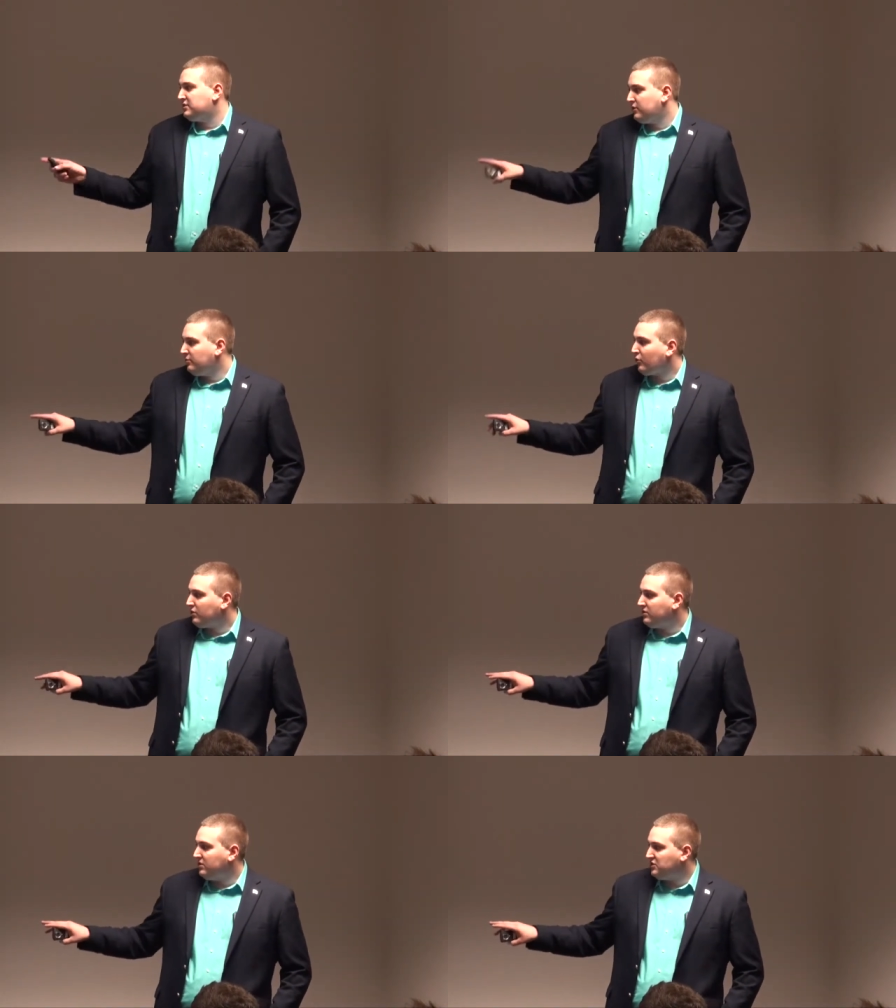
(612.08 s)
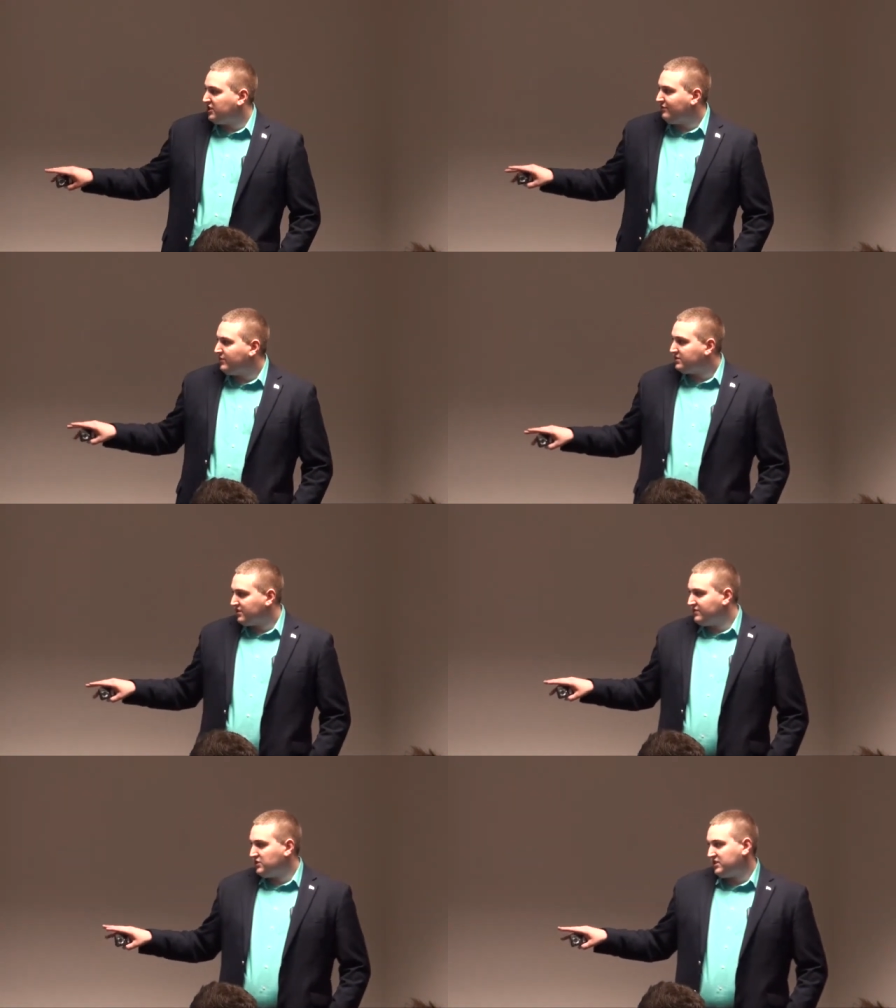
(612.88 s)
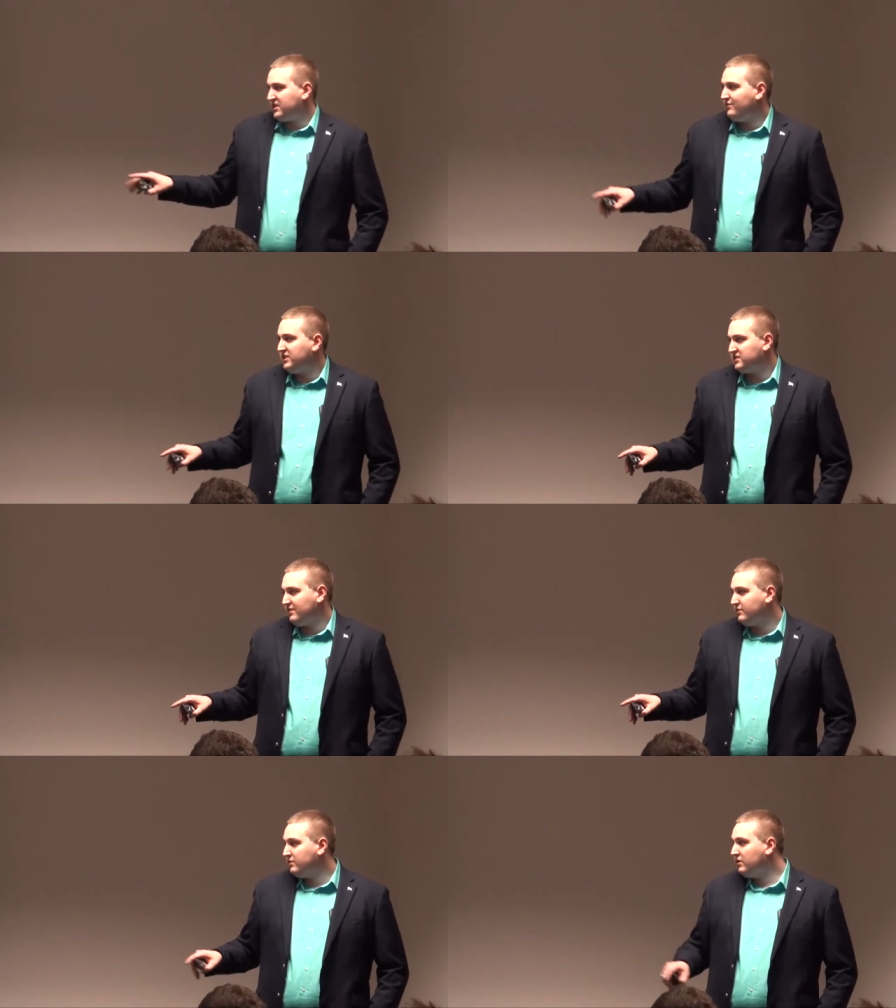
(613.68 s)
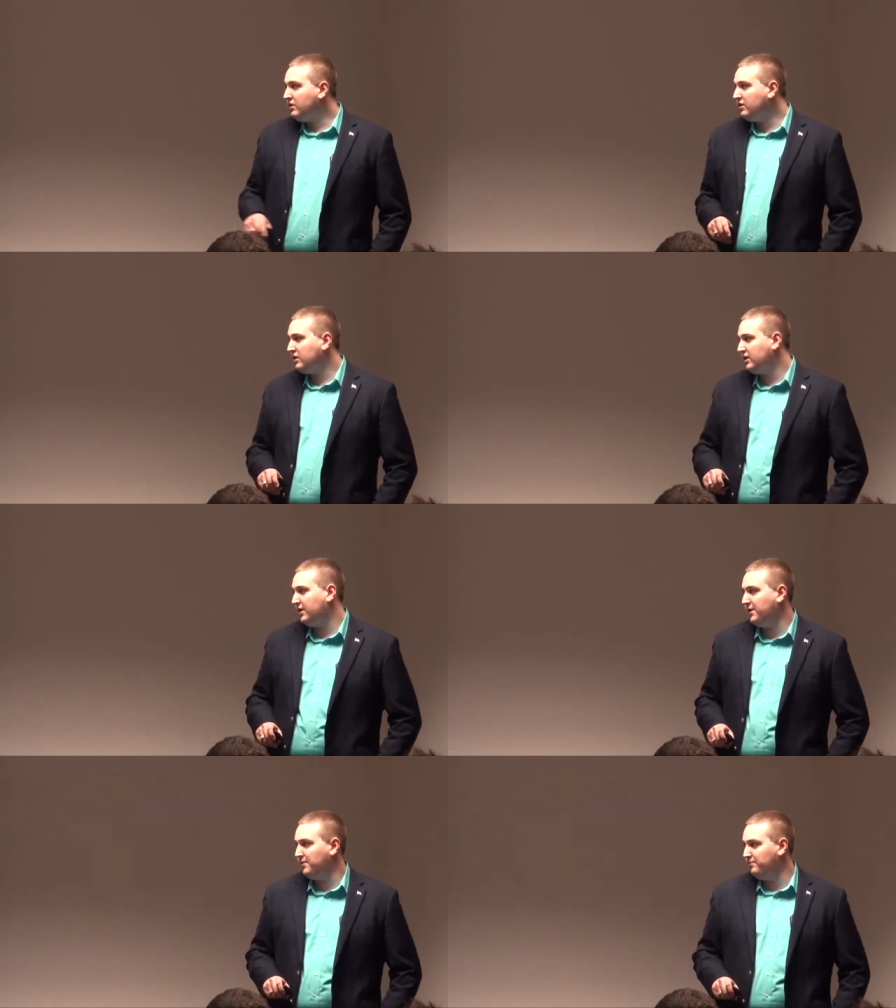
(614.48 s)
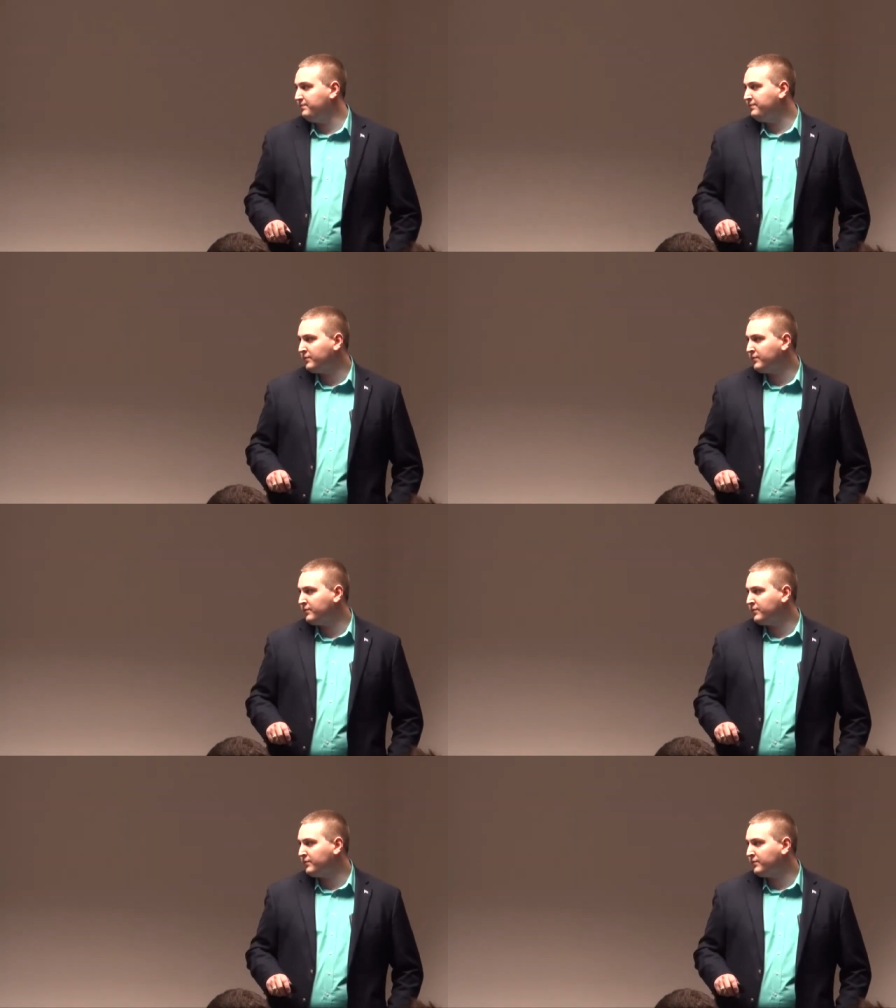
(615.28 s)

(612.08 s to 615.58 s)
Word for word: Two important achievements of the G77 um,